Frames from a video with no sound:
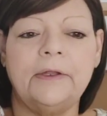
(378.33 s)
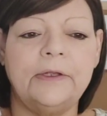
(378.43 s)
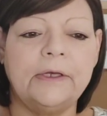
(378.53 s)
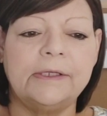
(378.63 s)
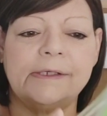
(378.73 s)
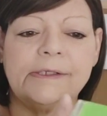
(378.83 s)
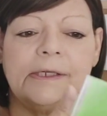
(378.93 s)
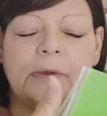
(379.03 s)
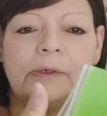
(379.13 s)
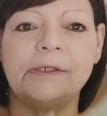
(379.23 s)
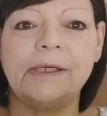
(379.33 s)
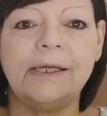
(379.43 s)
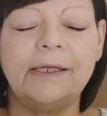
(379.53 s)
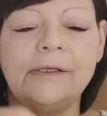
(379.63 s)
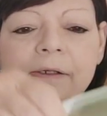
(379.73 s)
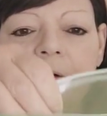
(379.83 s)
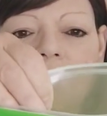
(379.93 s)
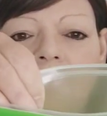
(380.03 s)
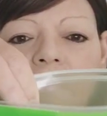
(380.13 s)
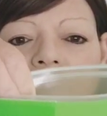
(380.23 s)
You can just stick receipts or